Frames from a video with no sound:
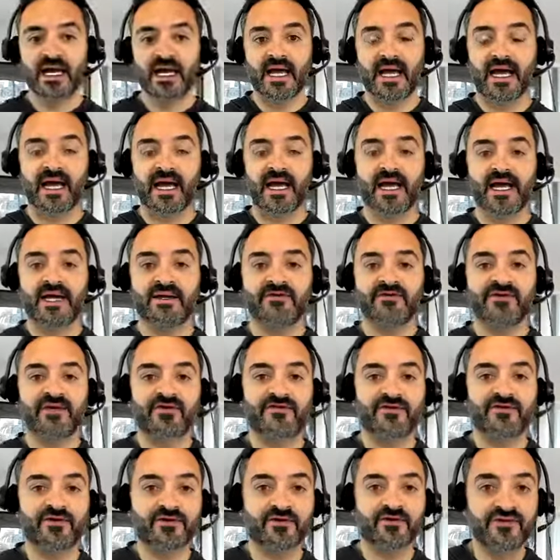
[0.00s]
And
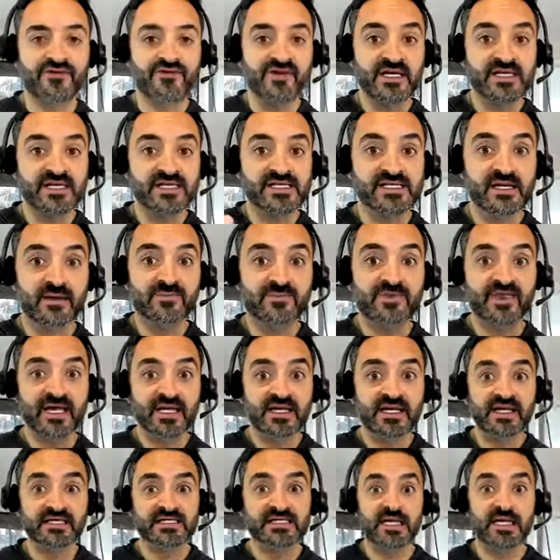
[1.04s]
if you see something
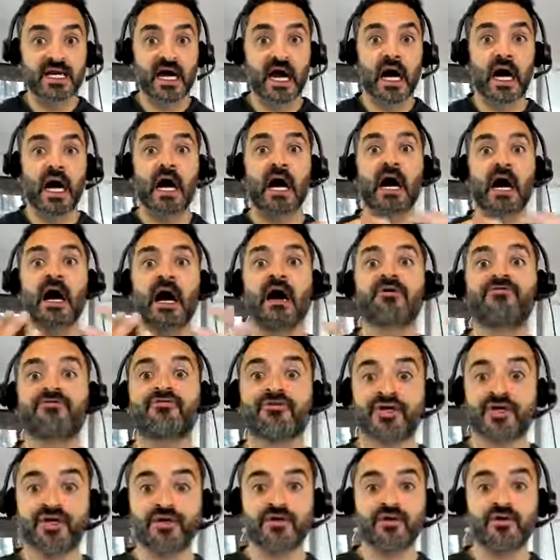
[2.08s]
that's an aha for
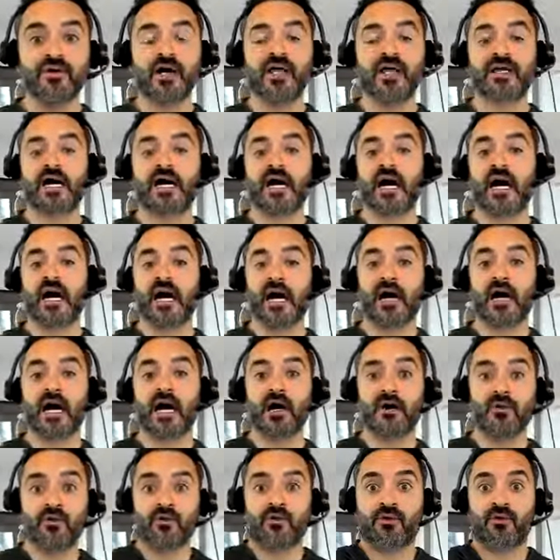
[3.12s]
you, and an
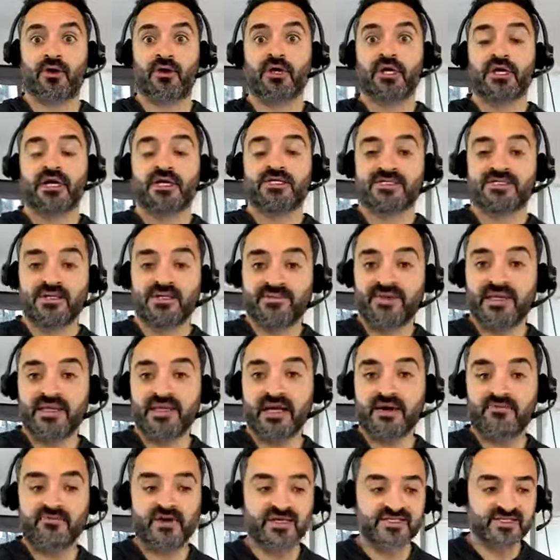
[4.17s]
aha or something
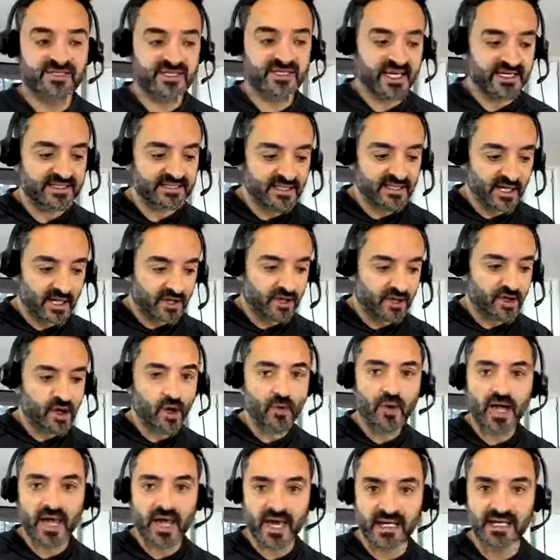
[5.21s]
that resonates,
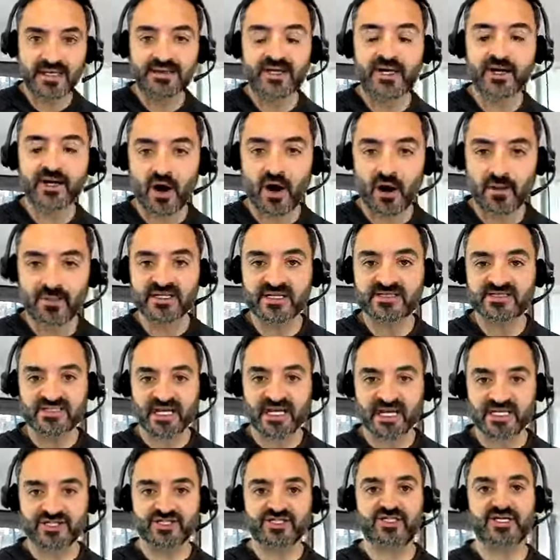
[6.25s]
go ahead in the comments
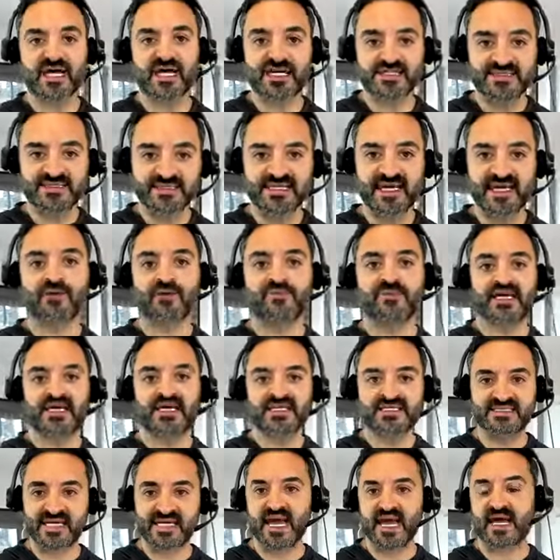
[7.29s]
section and tell me
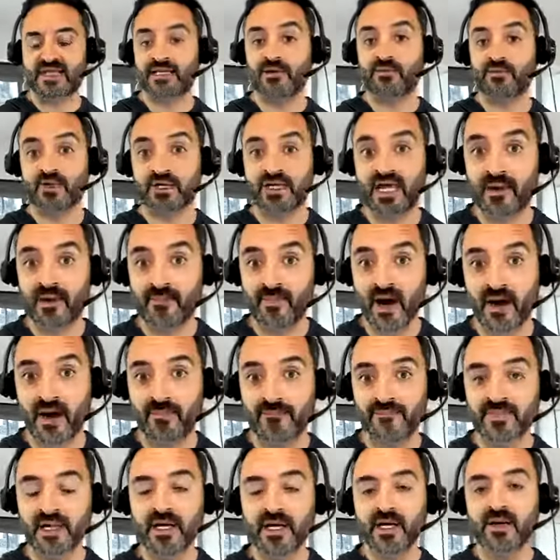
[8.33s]
exactly what came up.
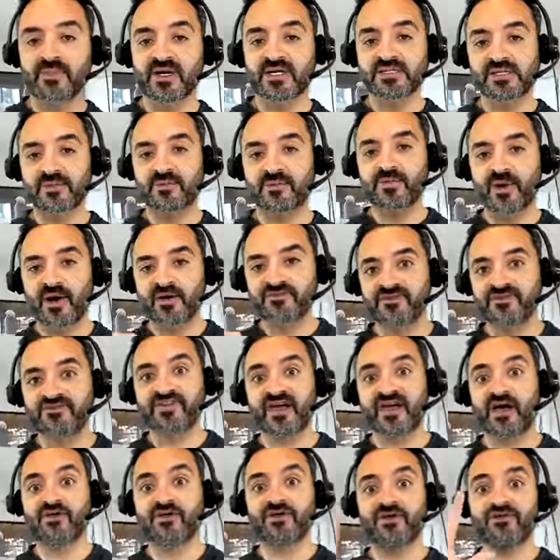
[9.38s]
Because I'm about to
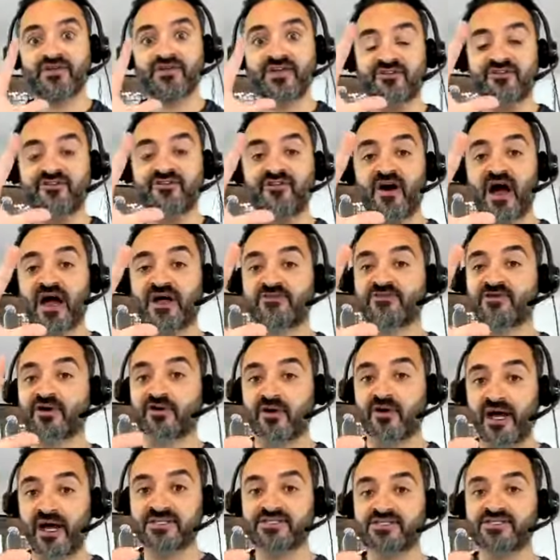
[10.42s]
tell you these five
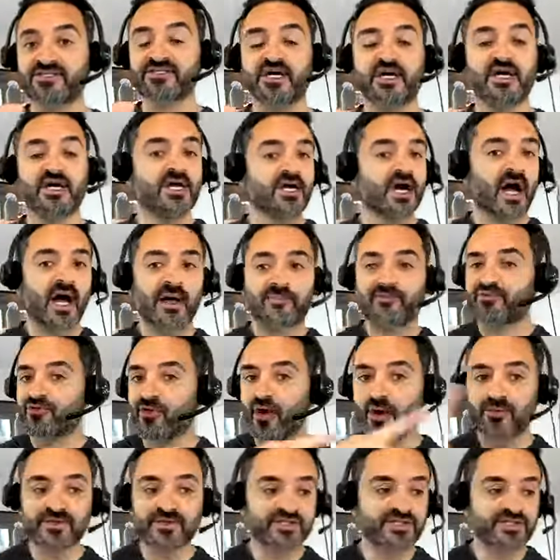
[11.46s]
regrets. I
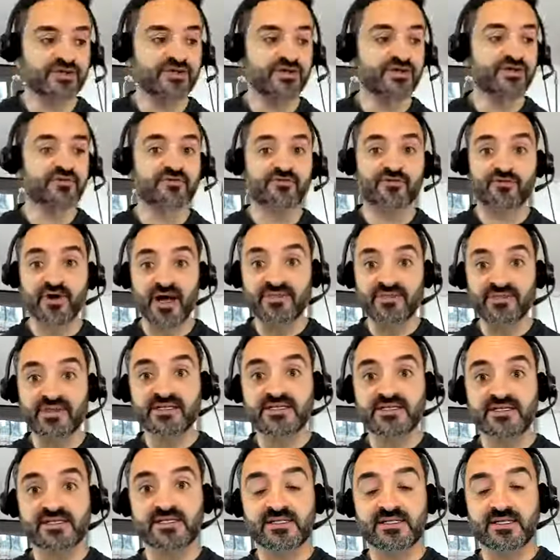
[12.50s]
promise you, you've read
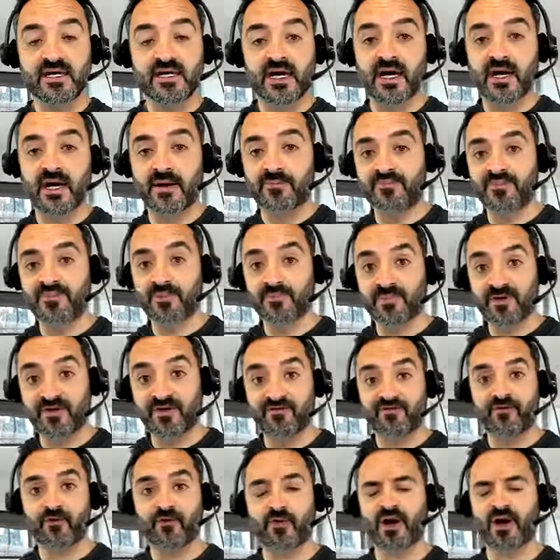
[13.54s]
this um,
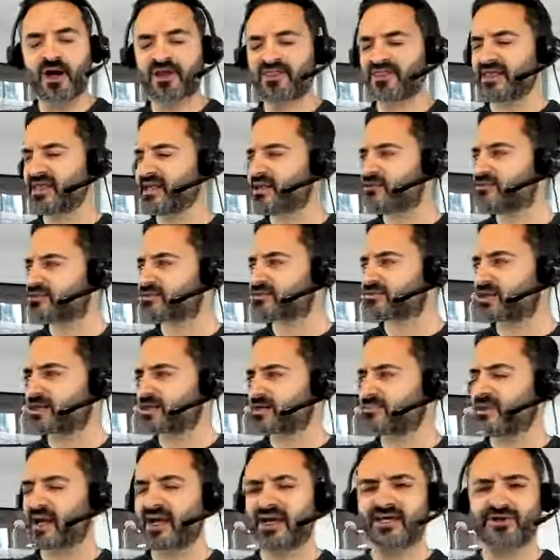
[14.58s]
before. I think it was
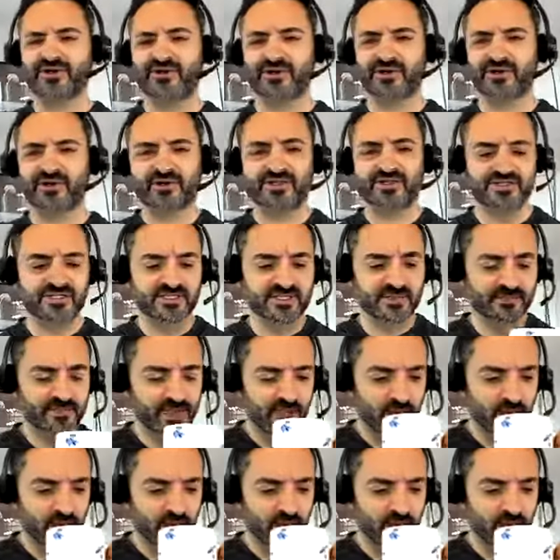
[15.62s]
written by a nurse